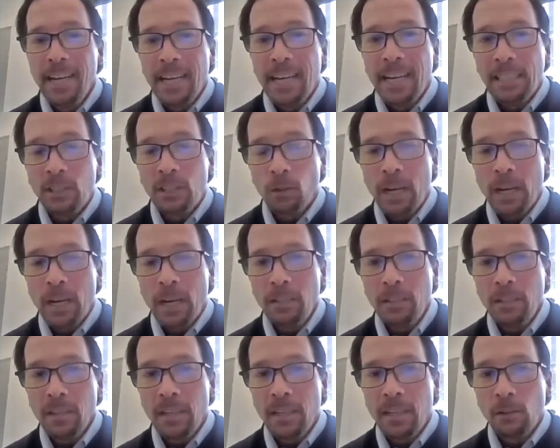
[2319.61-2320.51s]
And so
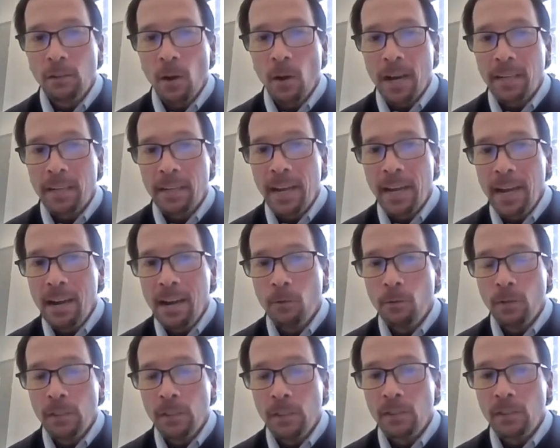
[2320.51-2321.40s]
everything right
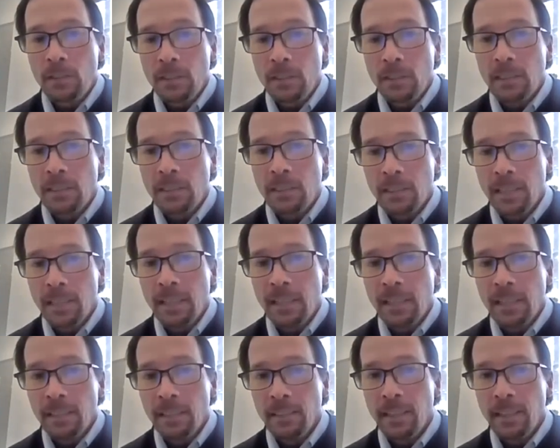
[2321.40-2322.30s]
now is
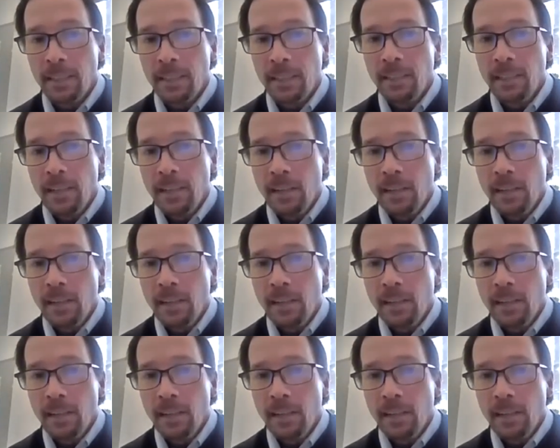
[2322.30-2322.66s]
saying that,